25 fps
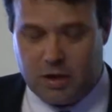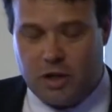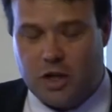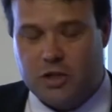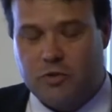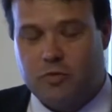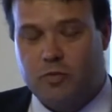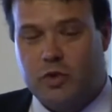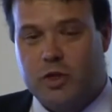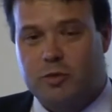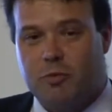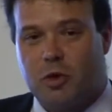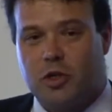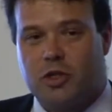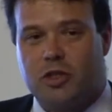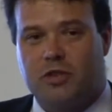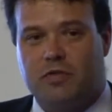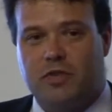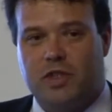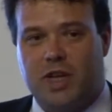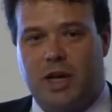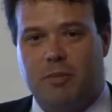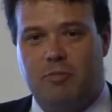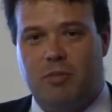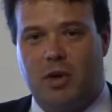A
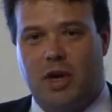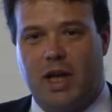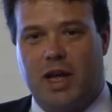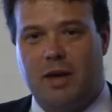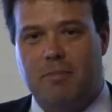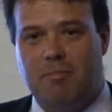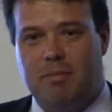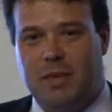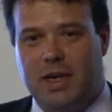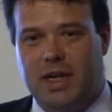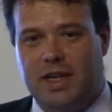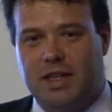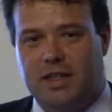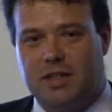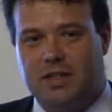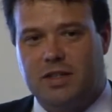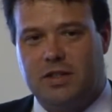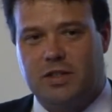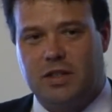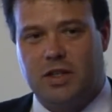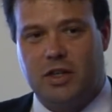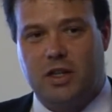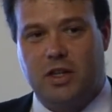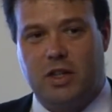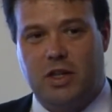responsive template
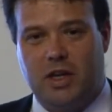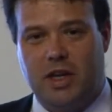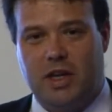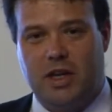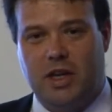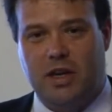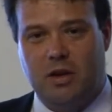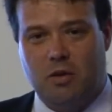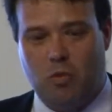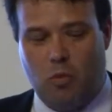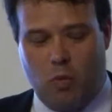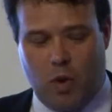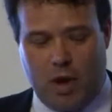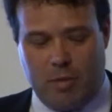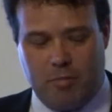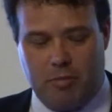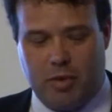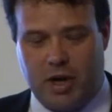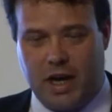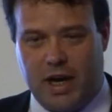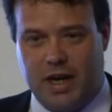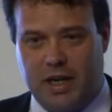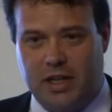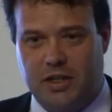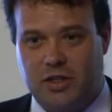means that the web
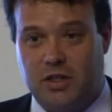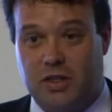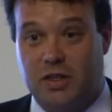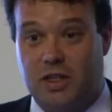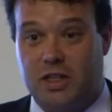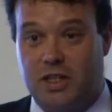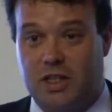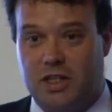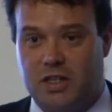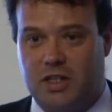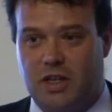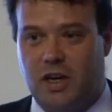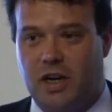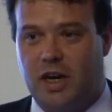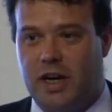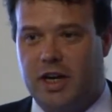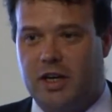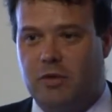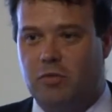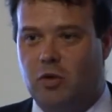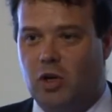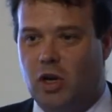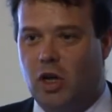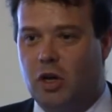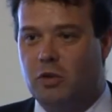page and the
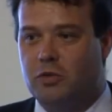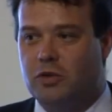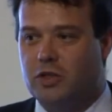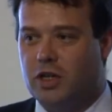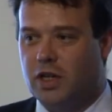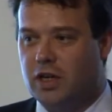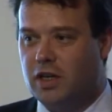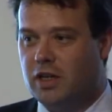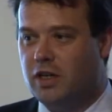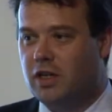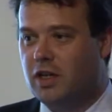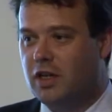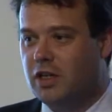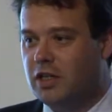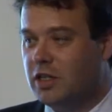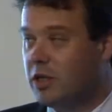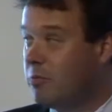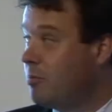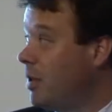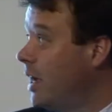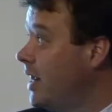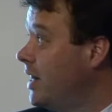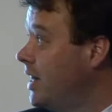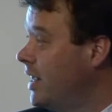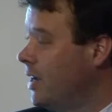design will alter
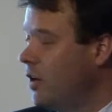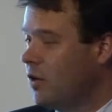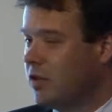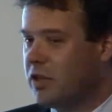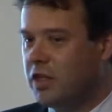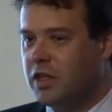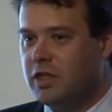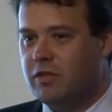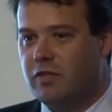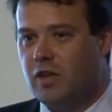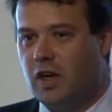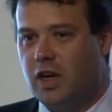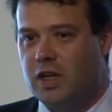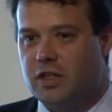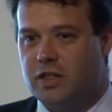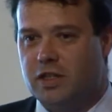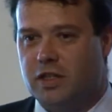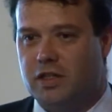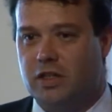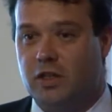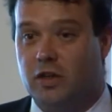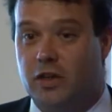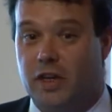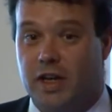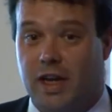depending on the device
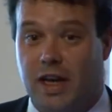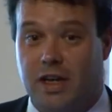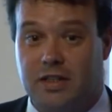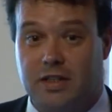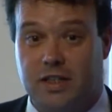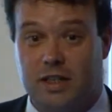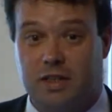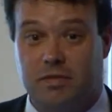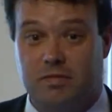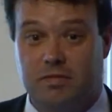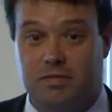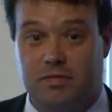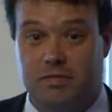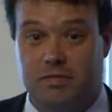that's looking at it,